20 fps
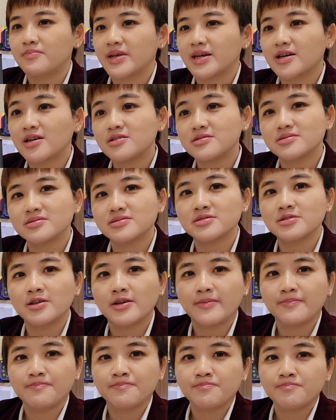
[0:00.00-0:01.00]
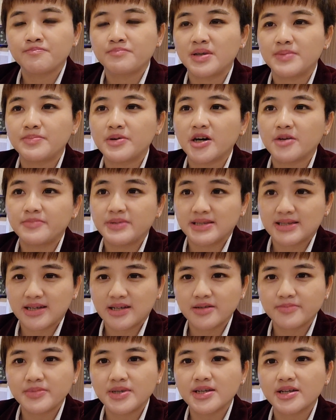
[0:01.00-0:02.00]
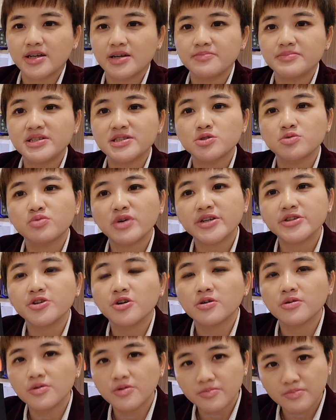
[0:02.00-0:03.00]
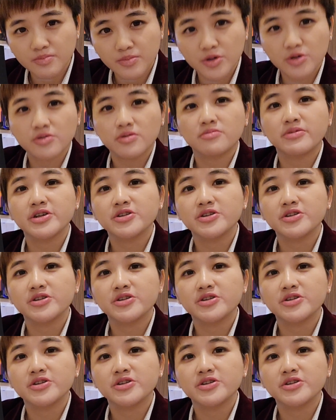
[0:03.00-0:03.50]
because people have been telling me, Karen, please write your own book,